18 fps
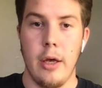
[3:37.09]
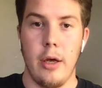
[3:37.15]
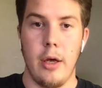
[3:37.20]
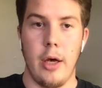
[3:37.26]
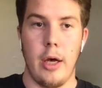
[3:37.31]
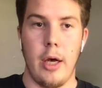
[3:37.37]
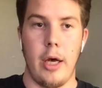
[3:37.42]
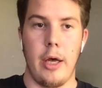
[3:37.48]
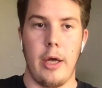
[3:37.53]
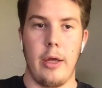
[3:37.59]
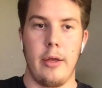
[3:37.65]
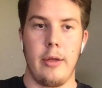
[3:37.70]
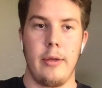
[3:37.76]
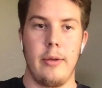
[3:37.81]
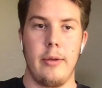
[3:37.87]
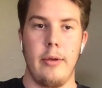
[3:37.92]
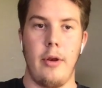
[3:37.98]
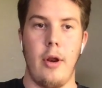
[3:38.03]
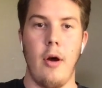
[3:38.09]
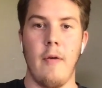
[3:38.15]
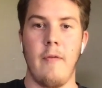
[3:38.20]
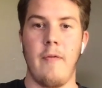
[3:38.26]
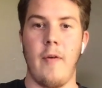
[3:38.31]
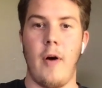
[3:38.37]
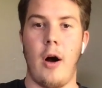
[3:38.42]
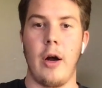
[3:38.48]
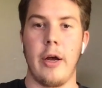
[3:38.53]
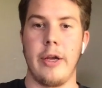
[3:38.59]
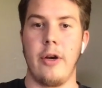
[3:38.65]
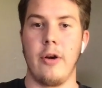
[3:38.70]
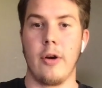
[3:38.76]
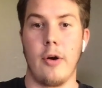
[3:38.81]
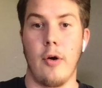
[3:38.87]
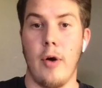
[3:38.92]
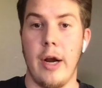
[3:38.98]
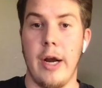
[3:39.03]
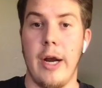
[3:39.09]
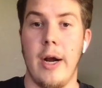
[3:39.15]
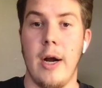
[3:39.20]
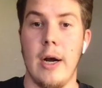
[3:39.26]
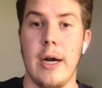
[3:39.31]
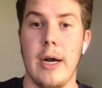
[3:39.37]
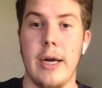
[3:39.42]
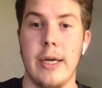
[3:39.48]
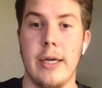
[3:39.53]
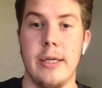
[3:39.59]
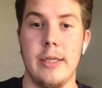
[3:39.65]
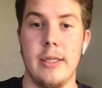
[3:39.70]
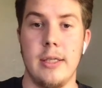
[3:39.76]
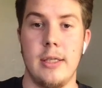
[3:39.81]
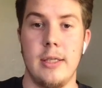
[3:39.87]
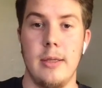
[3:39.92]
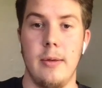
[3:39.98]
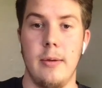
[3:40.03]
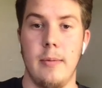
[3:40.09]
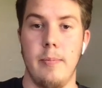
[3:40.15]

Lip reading: no foggy or gray areas